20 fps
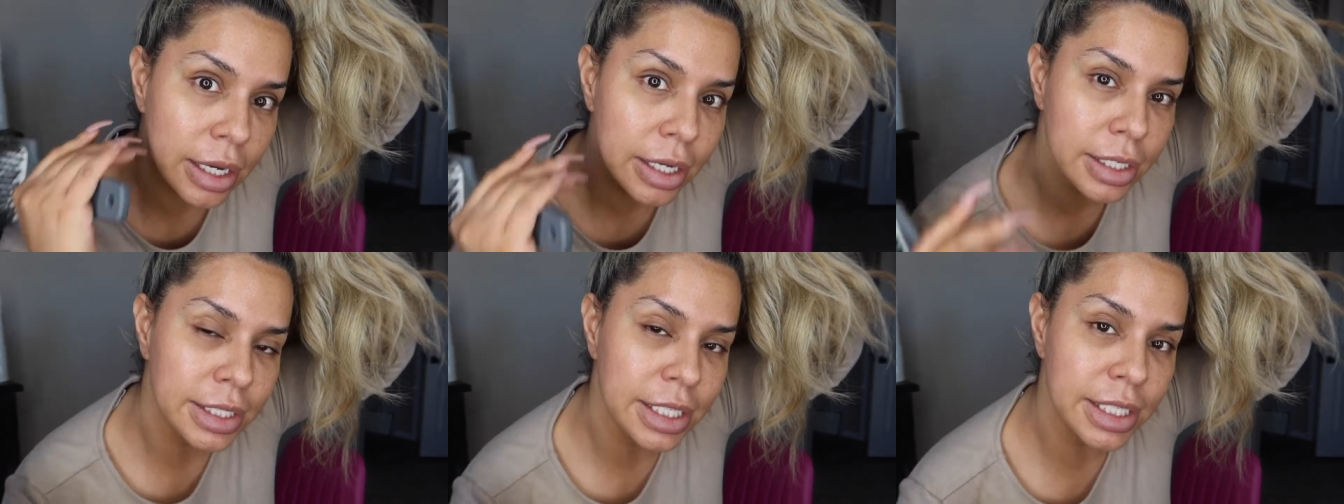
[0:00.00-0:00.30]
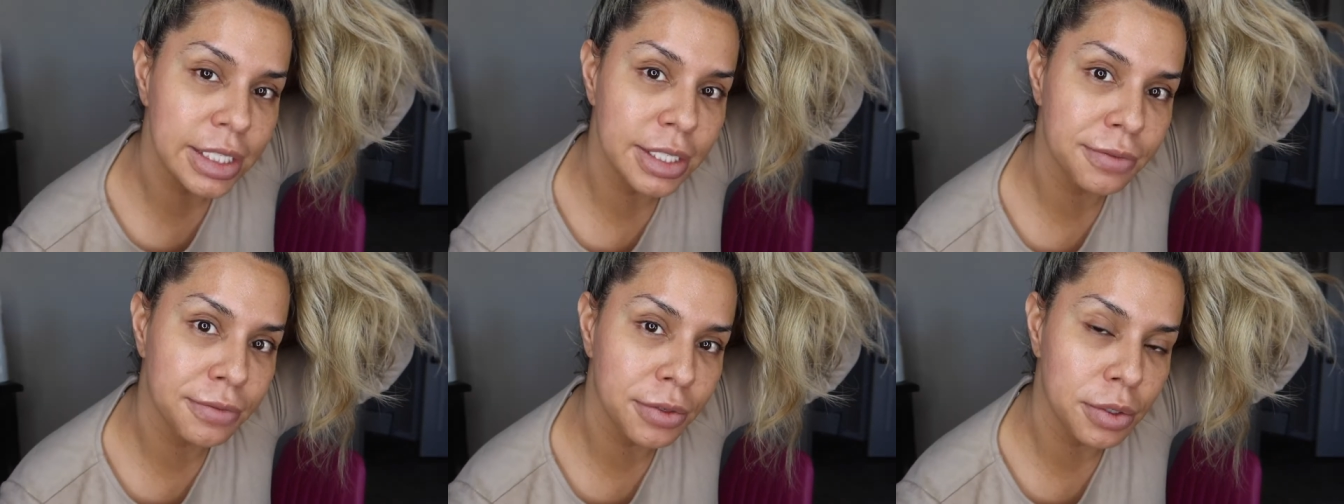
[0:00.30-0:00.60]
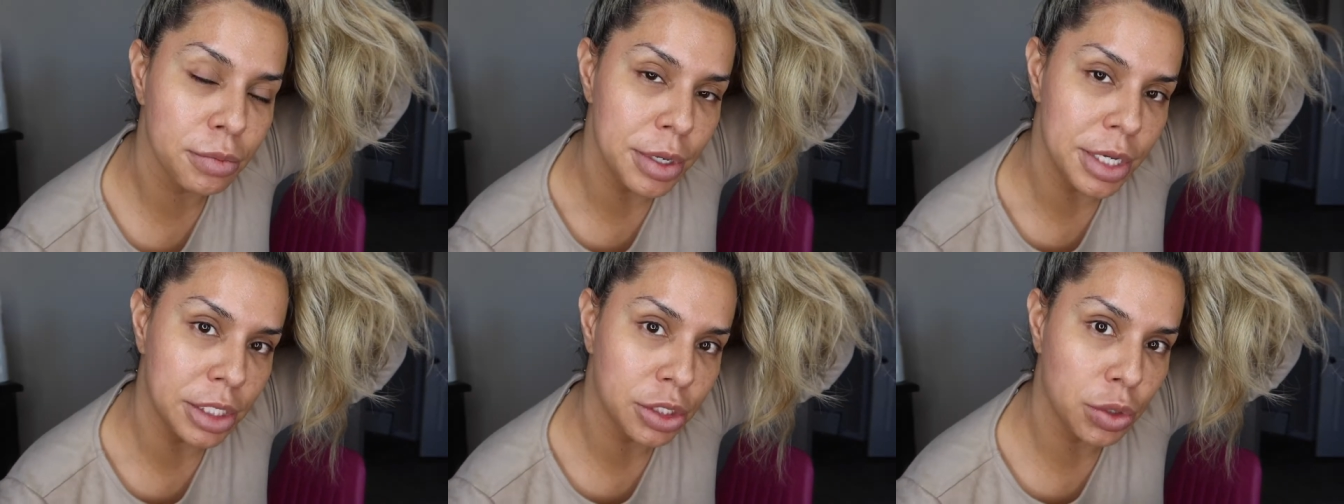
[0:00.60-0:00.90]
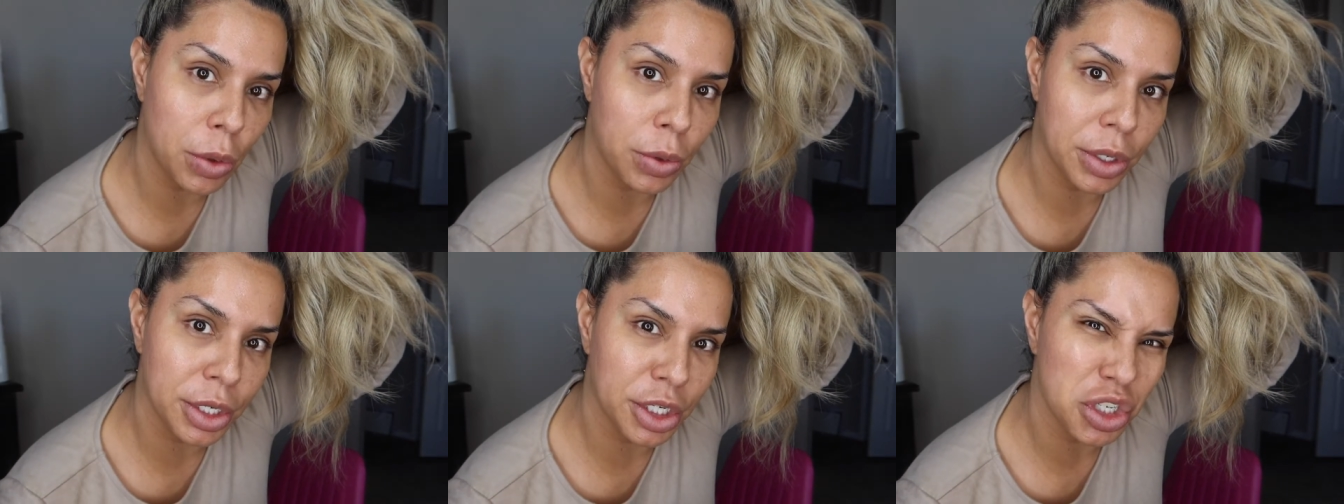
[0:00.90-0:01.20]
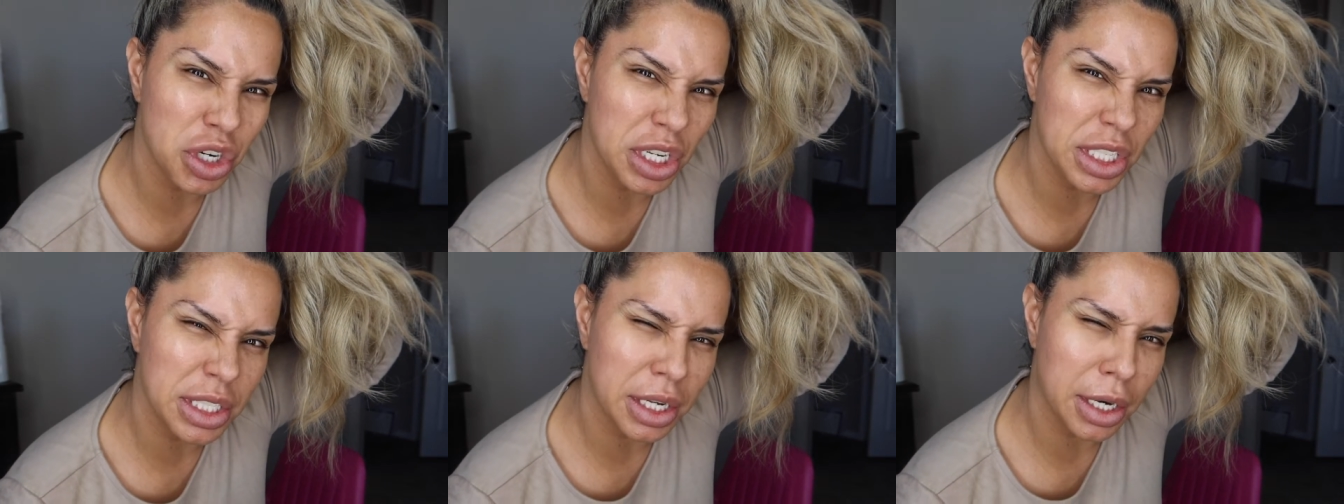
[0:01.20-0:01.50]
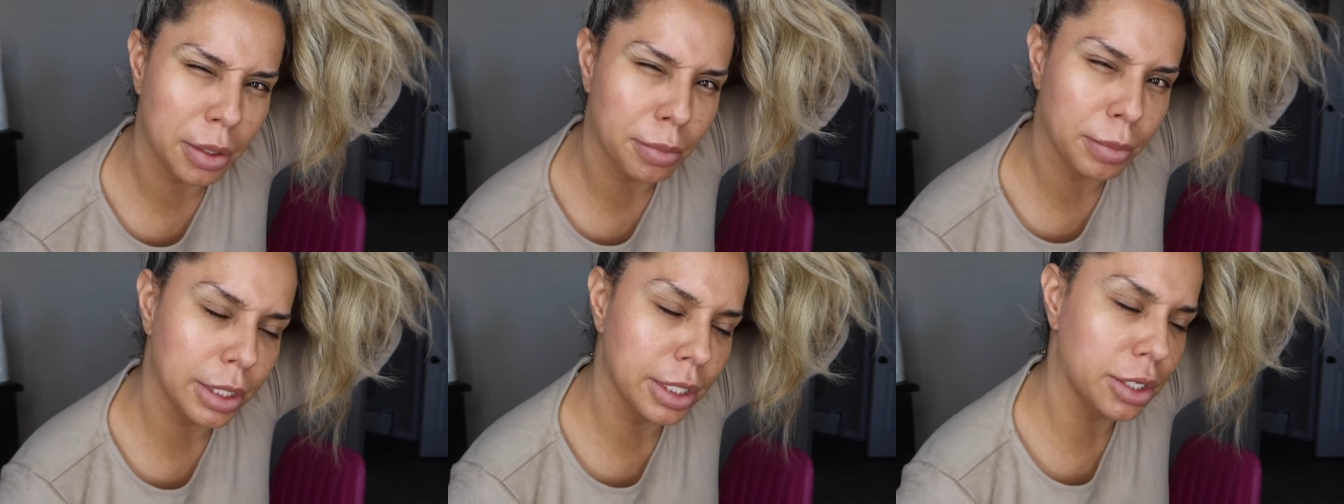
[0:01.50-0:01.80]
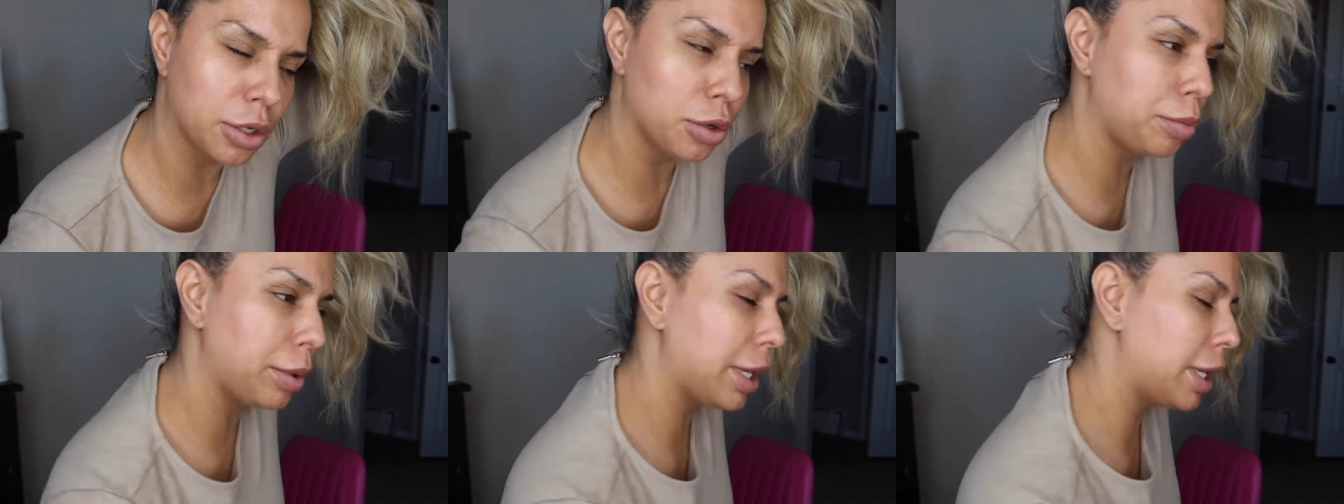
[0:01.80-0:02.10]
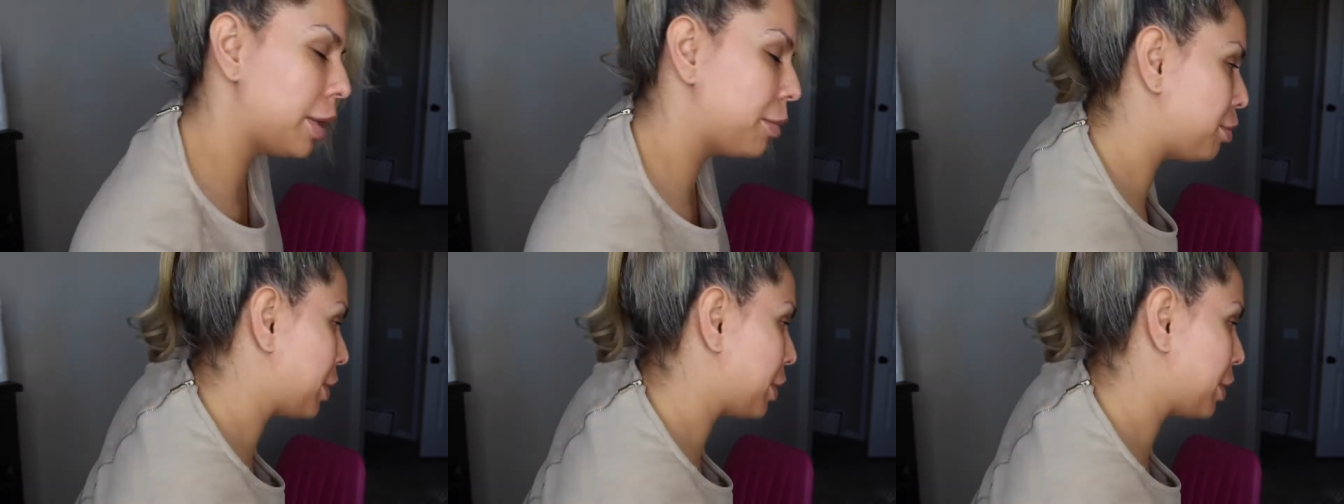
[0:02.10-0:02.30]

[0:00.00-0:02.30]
season for me, so I want to dress it up a little bit.